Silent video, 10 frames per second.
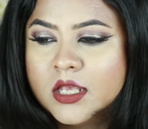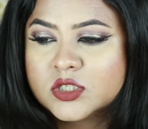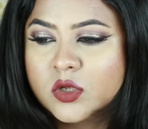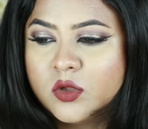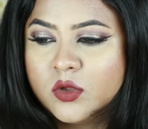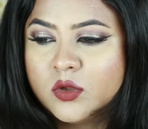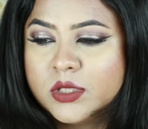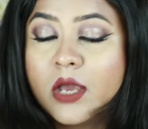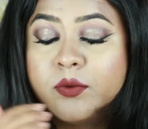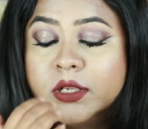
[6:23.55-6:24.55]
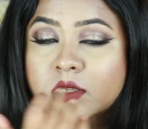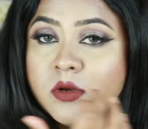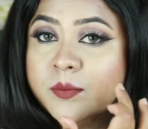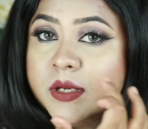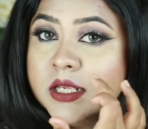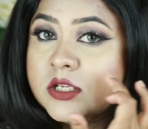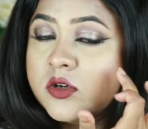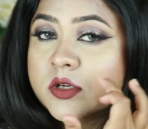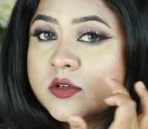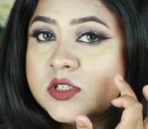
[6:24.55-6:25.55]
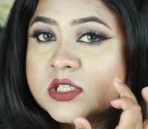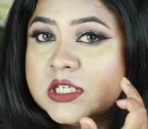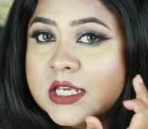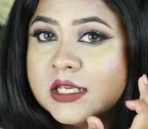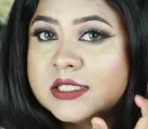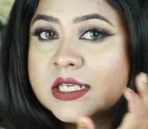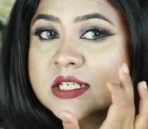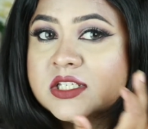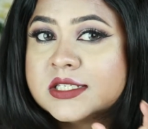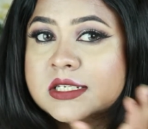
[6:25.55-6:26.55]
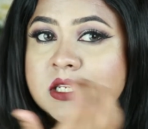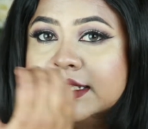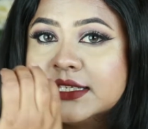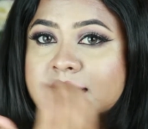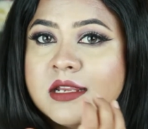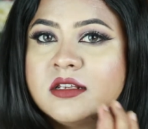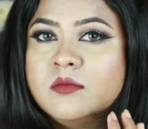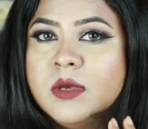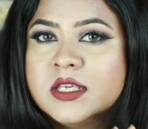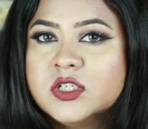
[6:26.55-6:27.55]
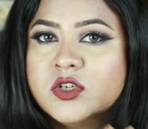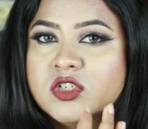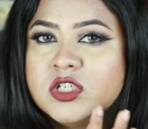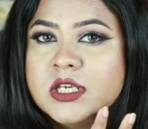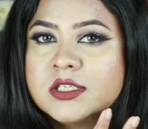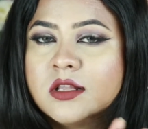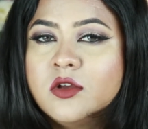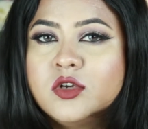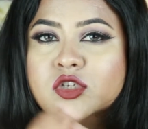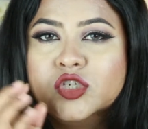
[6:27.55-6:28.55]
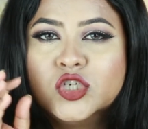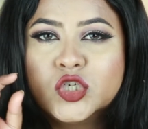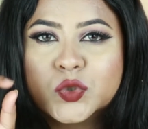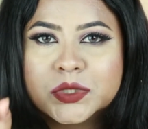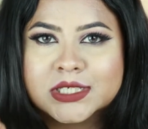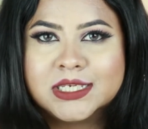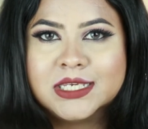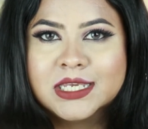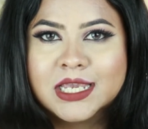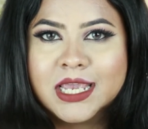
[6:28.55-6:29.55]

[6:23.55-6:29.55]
So yeah, when you apply it on your cheeks, it just instantly makes your cheeks look juicy,